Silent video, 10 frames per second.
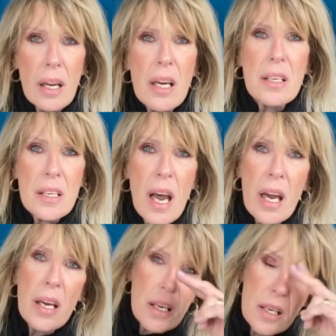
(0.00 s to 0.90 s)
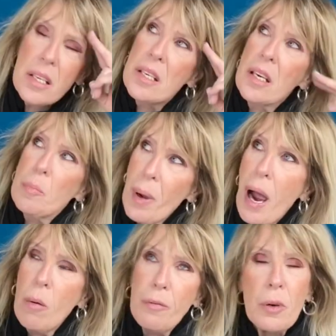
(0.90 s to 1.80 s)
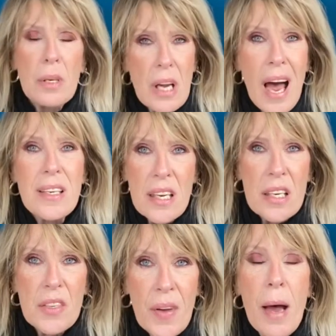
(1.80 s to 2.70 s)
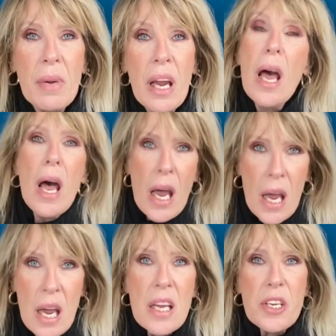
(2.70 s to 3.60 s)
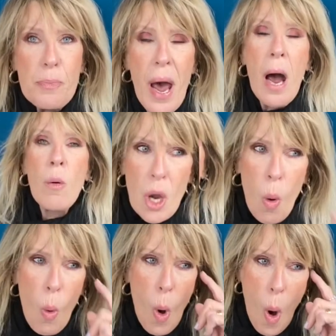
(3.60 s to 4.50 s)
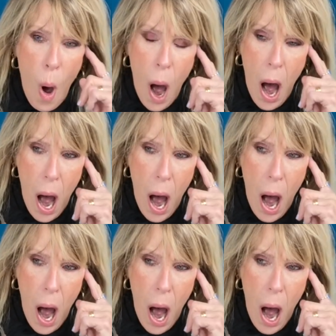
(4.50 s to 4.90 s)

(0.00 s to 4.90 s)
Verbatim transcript: let's say he is still powerful. Yes, his family is powerful. So,